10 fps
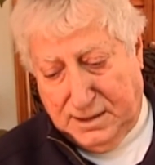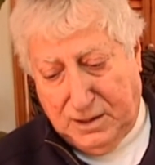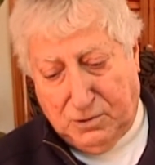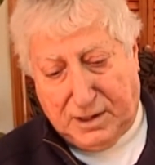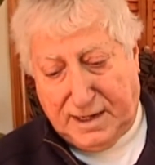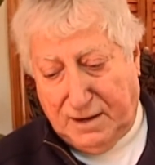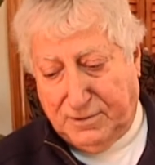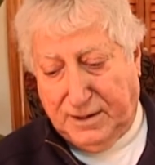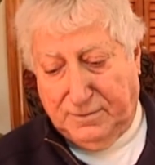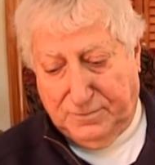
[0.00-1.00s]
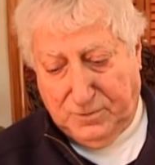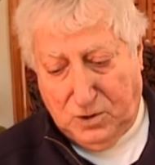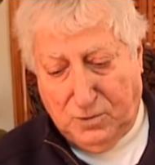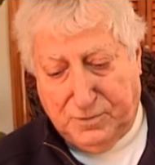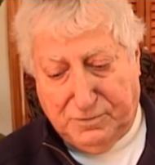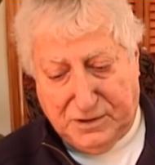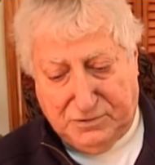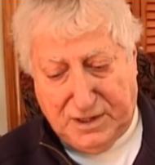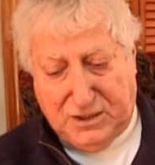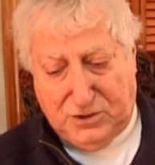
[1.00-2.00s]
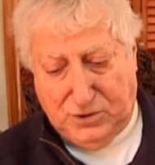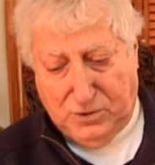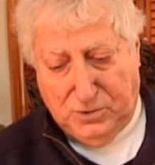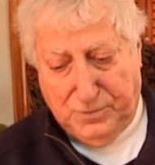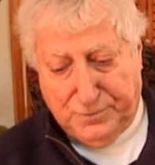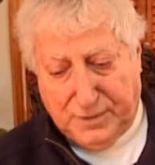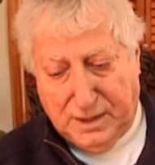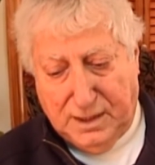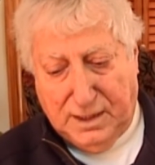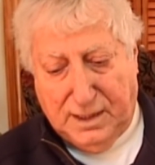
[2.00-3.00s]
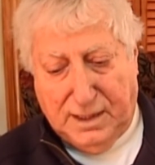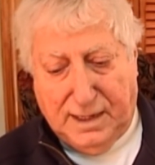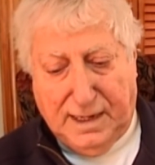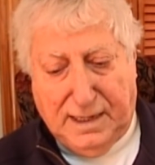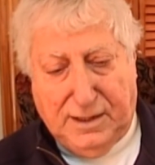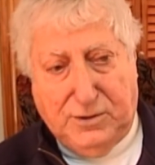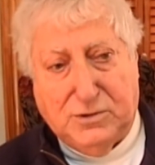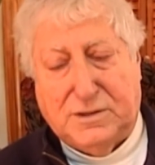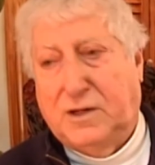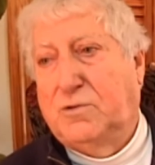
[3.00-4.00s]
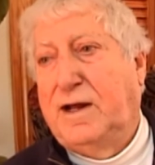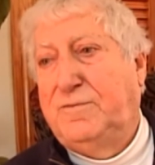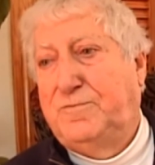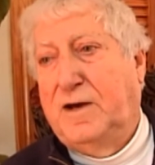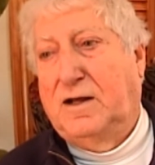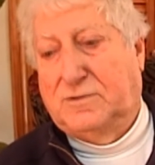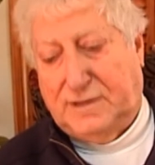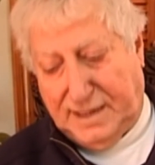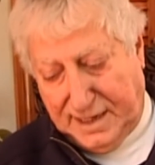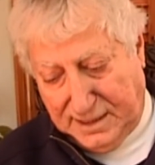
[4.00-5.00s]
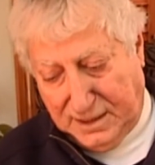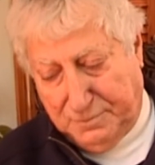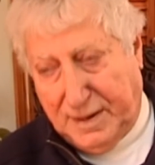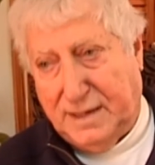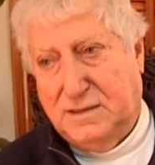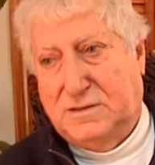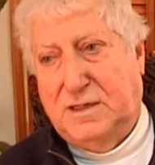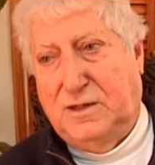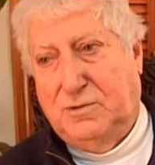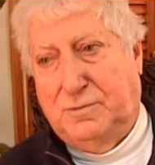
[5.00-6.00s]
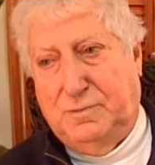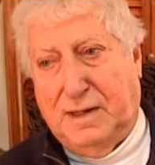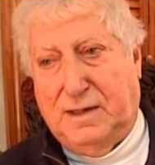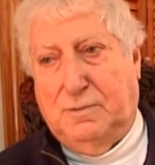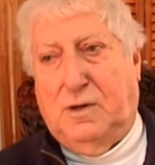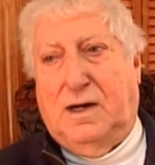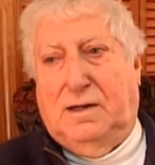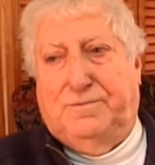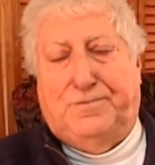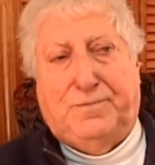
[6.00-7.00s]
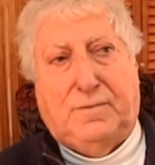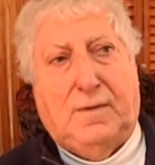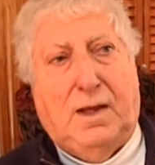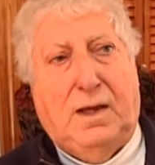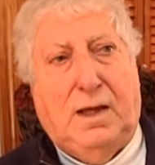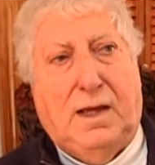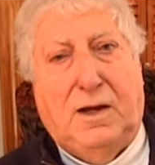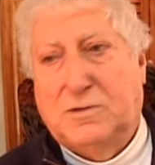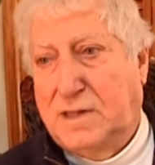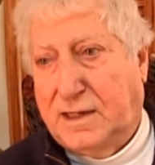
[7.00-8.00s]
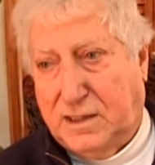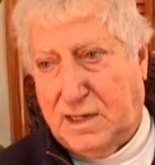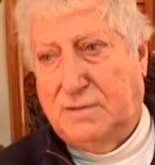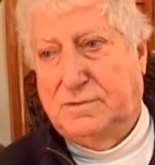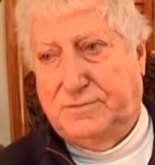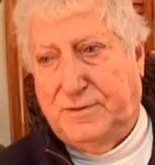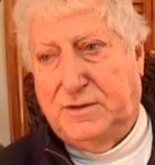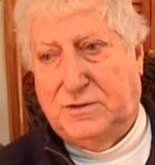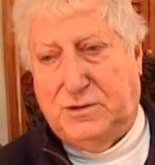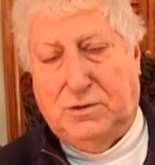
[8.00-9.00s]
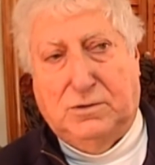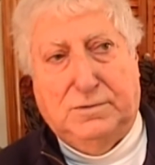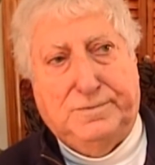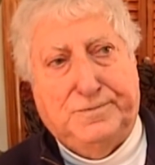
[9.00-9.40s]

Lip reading: they were a covering over a dress shoe, and they're usually gray felt, and they had little buttons, and you would button them on. It was like a cover for your shoe.